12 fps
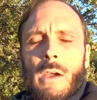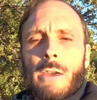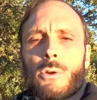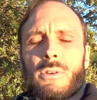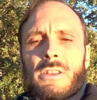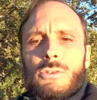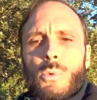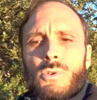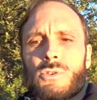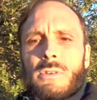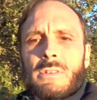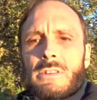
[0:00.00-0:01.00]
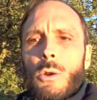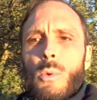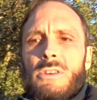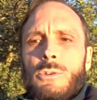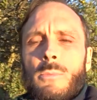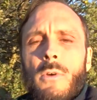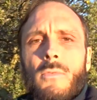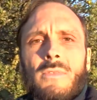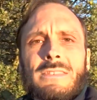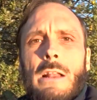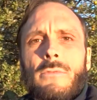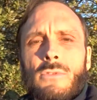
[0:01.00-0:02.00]
And all this was the wisdom of
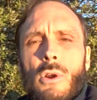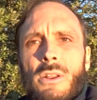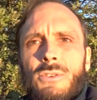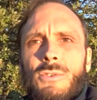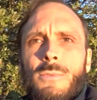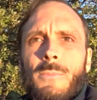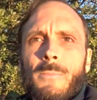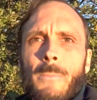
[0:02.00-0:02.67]
self-knowledge.